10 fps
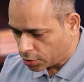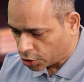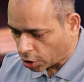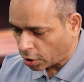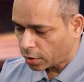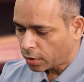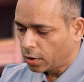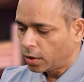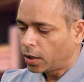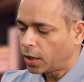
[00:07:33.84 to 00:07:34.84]
Sure.
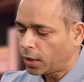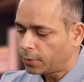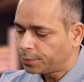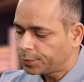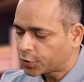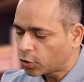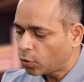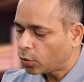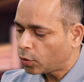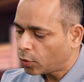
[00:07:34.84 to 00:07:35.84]

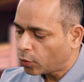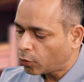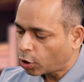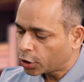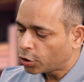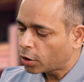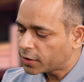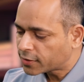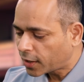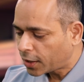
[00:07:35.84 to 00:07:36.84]
So what you're
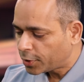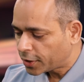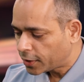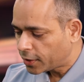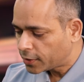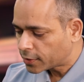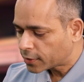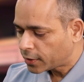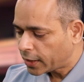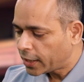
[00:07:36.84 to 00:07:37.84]
describing
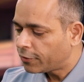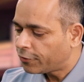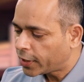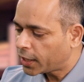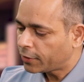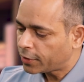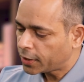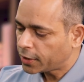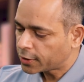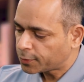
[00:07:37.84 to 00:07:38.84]
is a very,
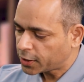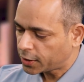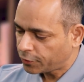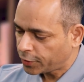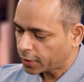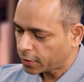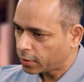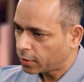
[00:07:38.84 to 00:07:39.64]
very specific